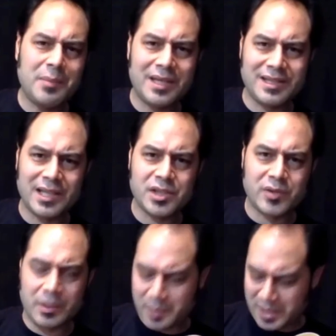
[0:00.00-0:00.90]
a 6
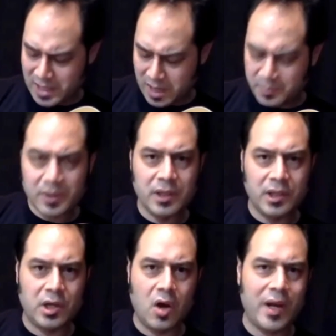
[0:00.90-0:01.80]
string pickup,
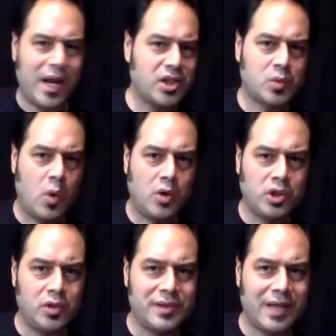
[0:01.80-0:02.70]
you know, and I just won't
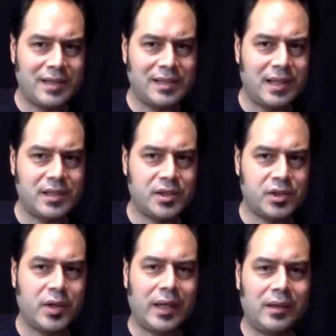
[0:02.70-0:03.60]
use that sixth
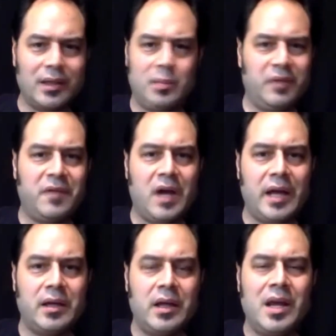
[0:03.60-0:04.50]
string. It'll be
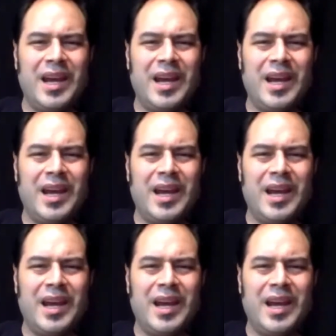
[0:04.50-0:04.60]
fine.